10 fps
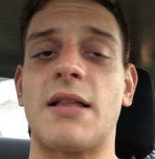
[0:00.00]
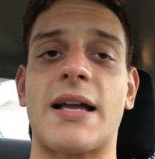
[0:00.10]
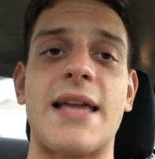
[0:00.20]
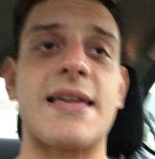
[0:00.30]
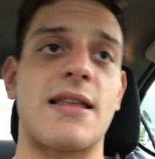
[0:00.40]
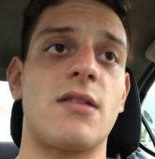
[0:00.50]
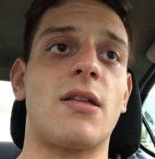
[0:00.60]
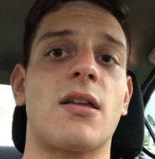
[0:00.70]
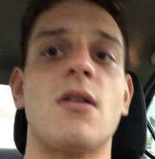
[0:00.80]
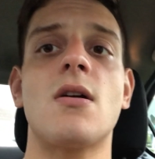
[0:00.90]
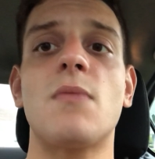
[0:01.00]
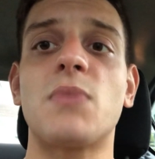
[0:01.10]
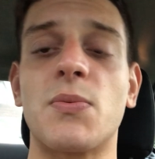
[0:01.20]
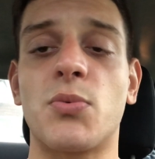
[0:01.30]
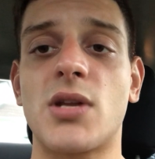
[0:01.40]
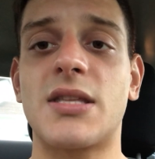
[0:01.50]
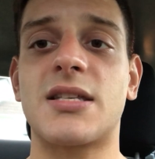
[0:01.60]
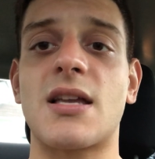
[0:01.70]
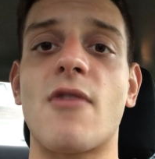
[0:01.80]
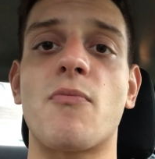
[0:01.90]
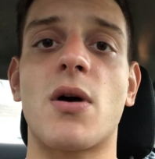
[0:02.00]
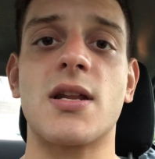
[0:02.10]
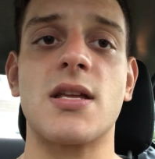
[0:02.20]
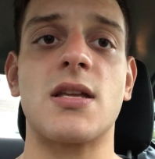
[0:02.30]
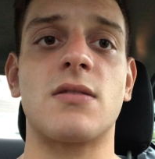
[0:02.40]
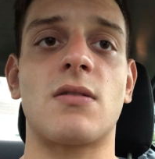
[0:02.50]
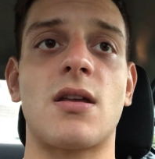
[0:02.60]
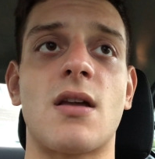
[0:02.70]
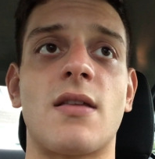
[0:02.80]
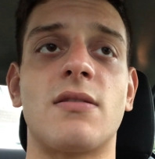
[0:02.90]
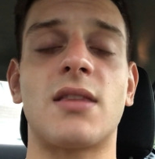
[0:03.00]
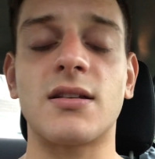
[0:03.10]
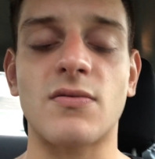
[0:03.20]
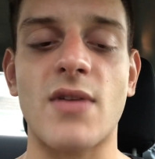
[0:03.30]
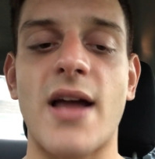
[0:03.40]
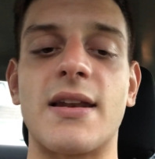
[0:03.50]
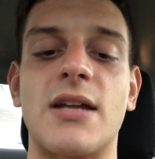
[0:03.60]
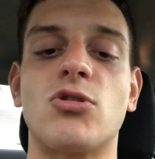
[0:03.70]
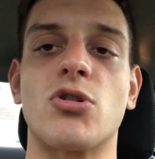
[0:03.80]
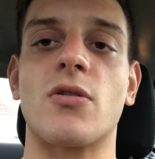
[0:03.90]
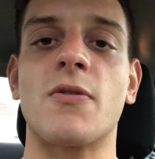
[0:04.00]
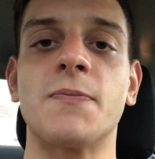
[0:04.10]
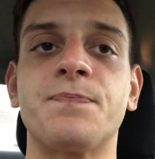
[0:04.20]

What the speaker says: Like, I get it. Like, people need to save money and things of that nature.